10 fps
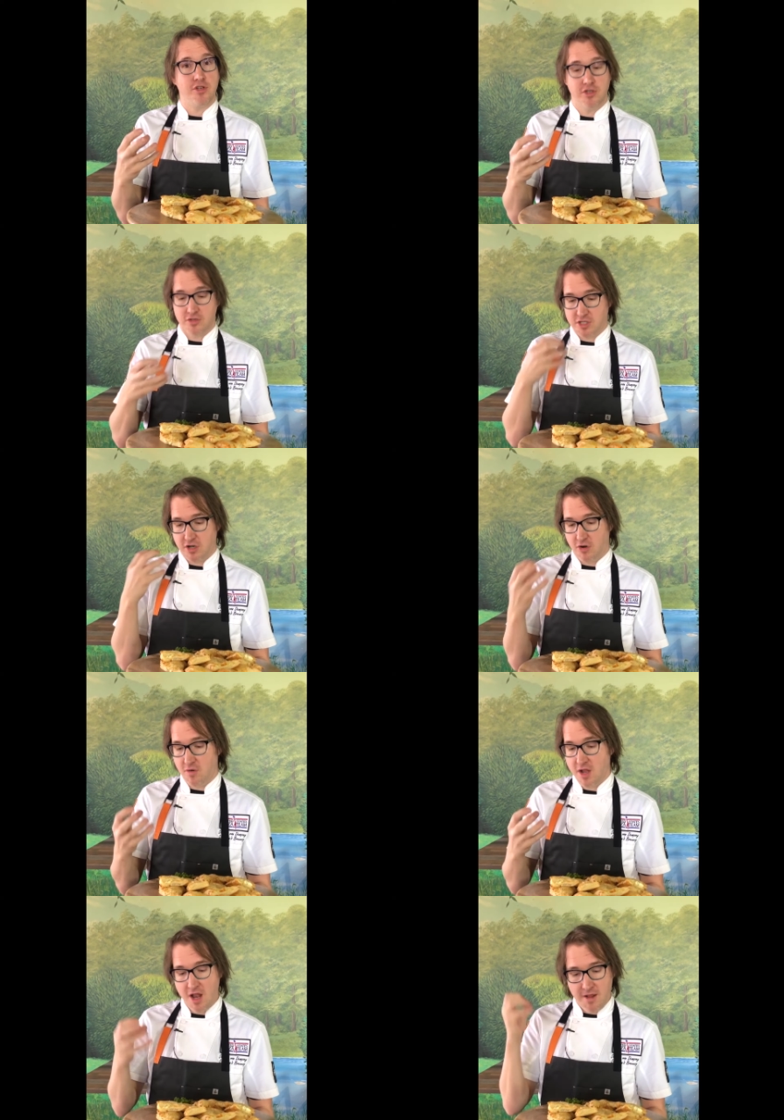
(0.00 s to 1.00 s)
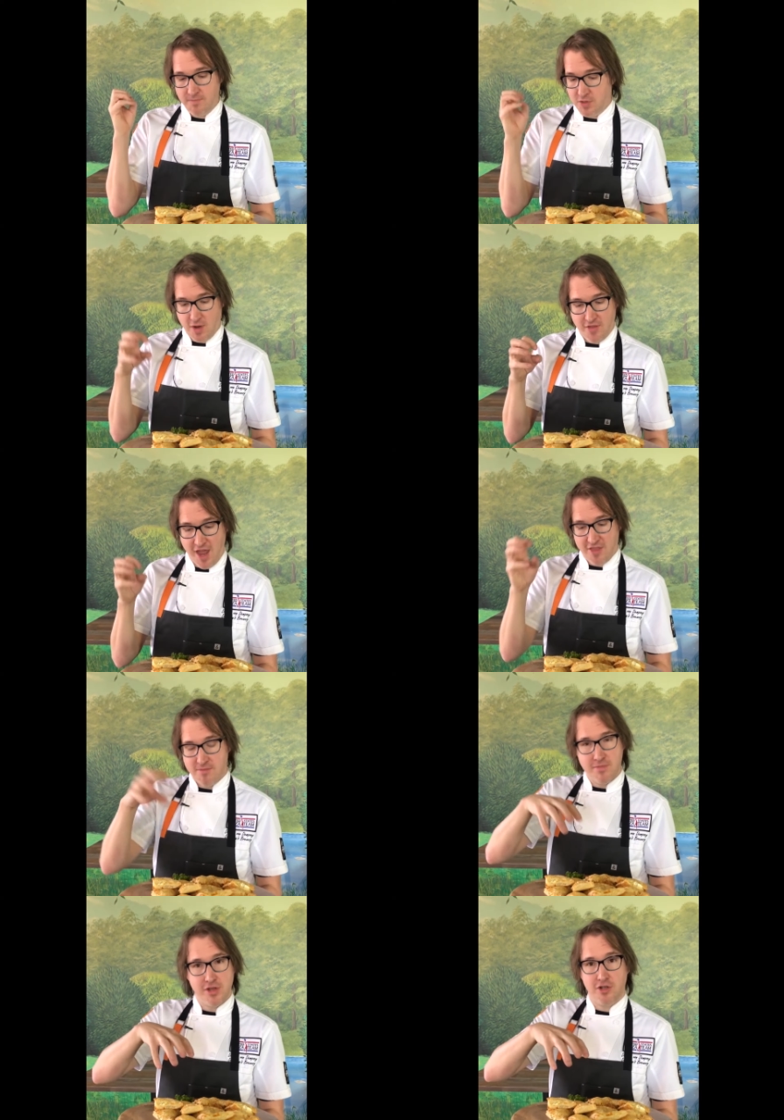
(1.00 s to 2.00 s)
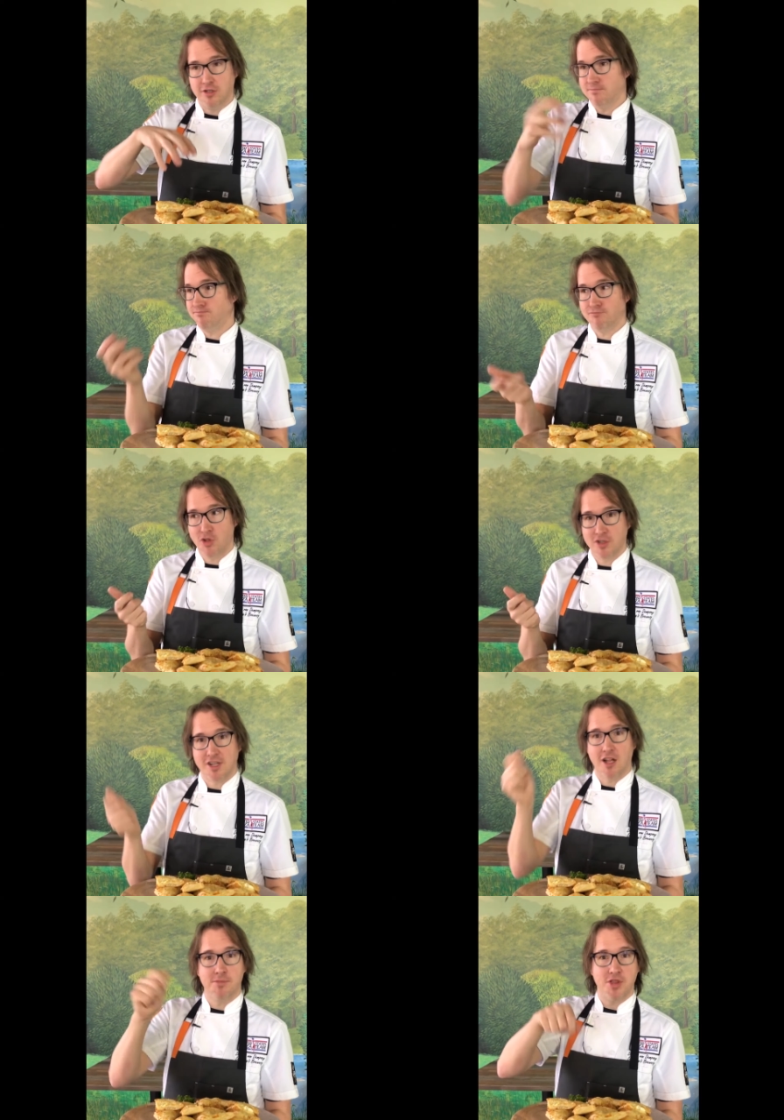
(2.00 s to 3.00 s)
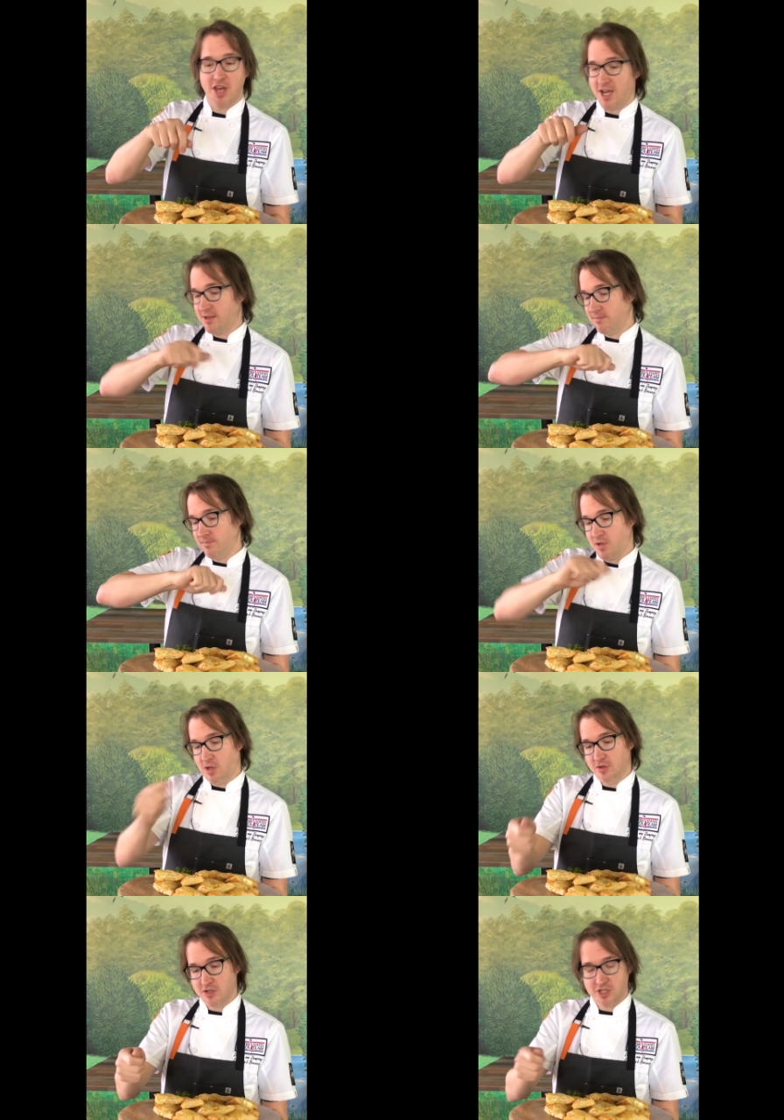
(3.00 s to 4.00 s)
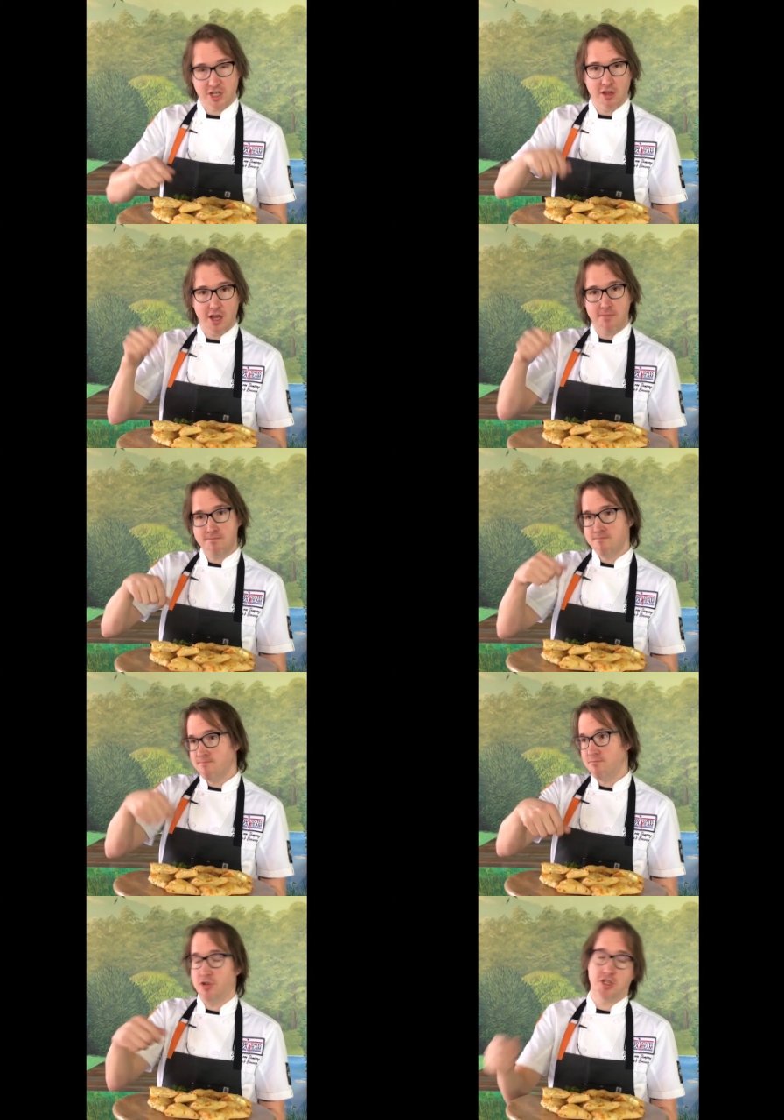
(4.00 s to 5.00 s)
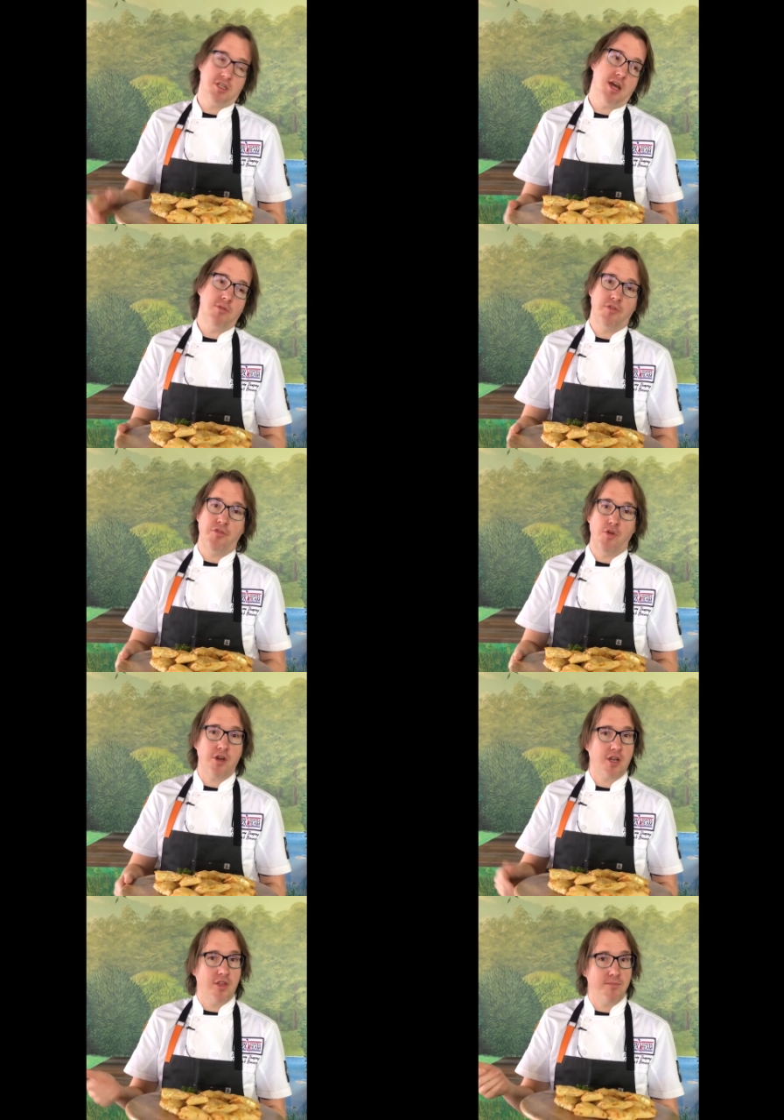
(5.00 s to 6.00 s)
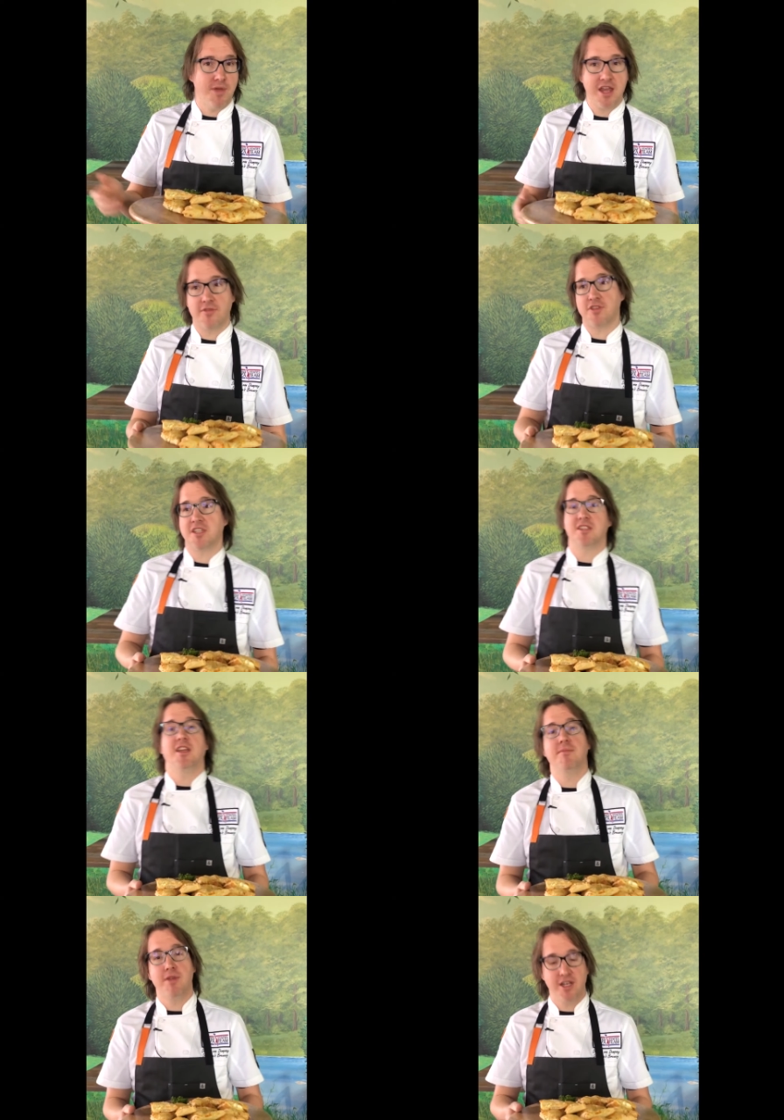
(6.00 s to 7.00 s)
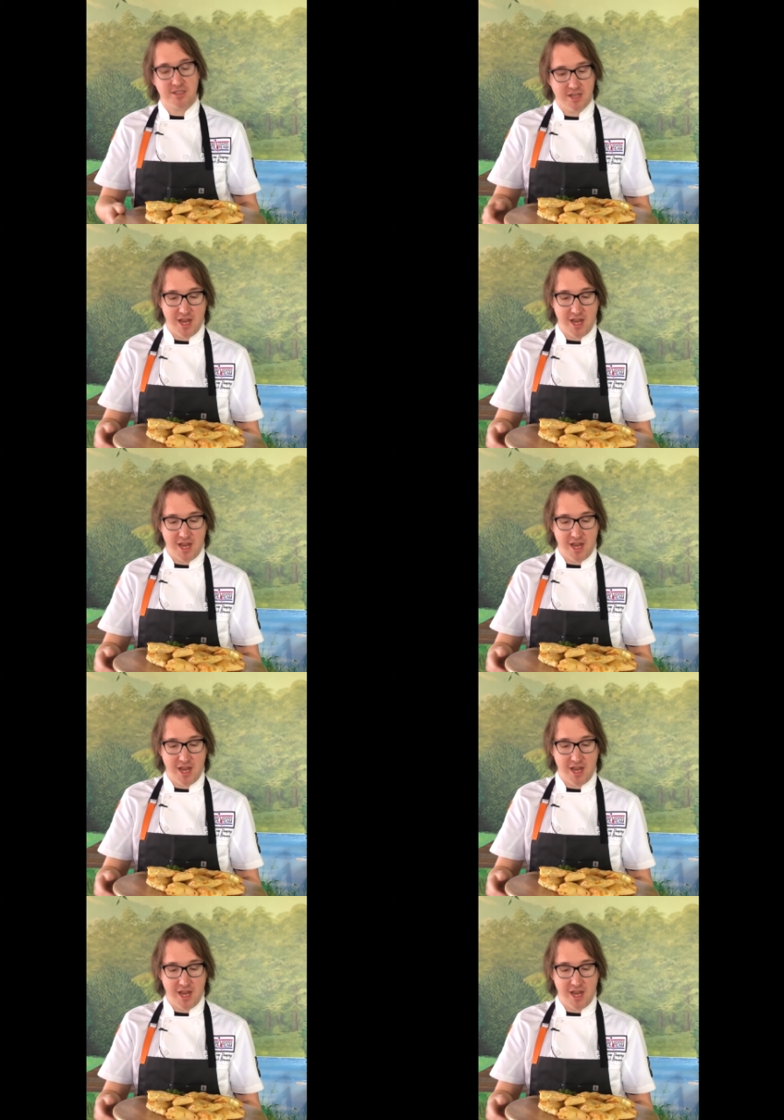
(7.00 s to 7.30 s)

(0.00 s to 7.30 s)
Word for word: reduced. So you add that in the middle, little dollop of that, close your shell up, push it down with a fork, and then bake it for six to eight minutes.